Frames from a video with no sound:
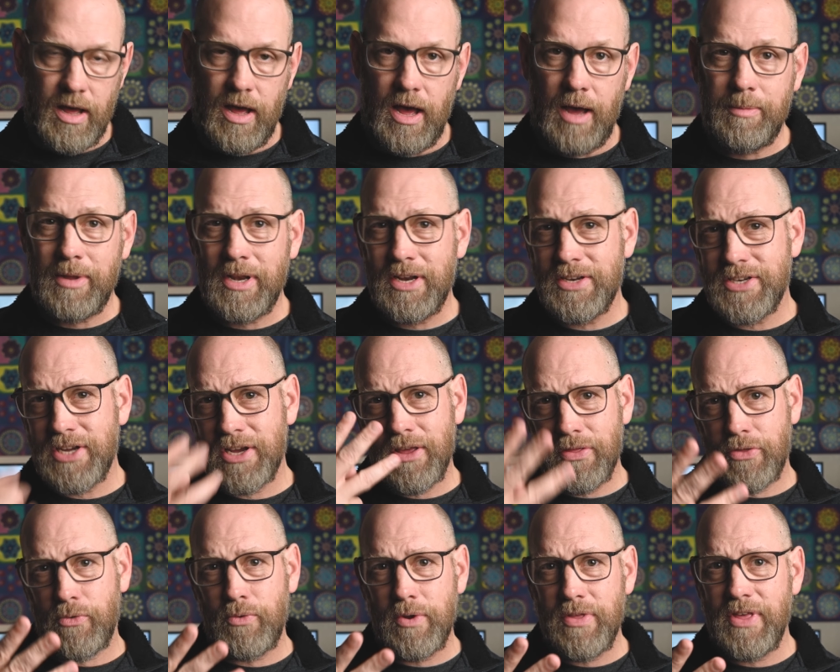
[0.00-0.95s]
I'm going to tell you
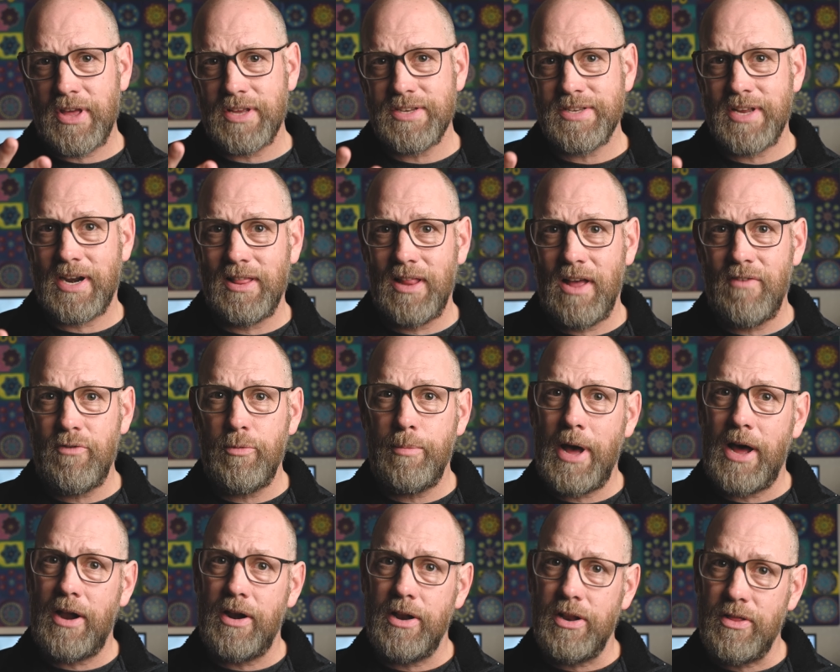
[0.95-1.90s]
3 things that I love
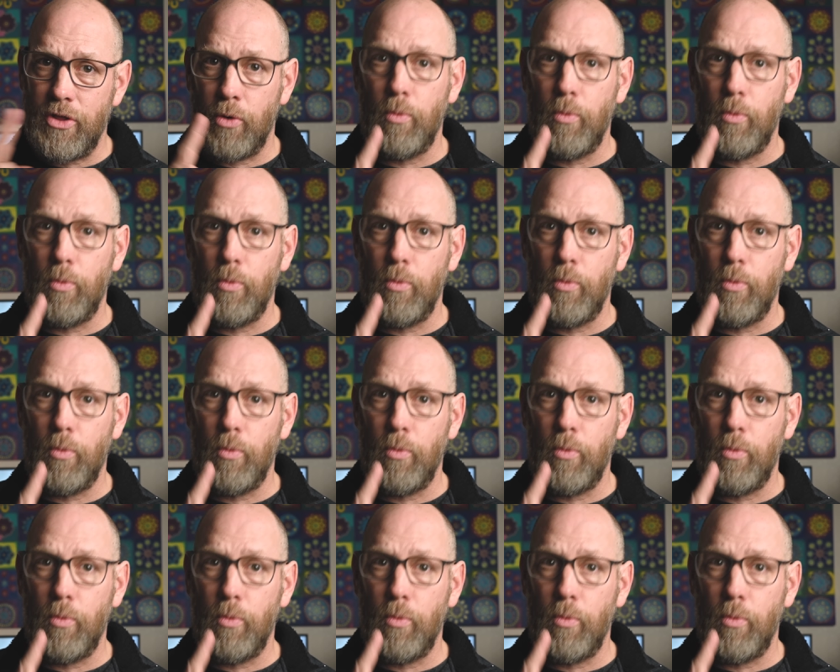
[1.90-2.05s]
about it.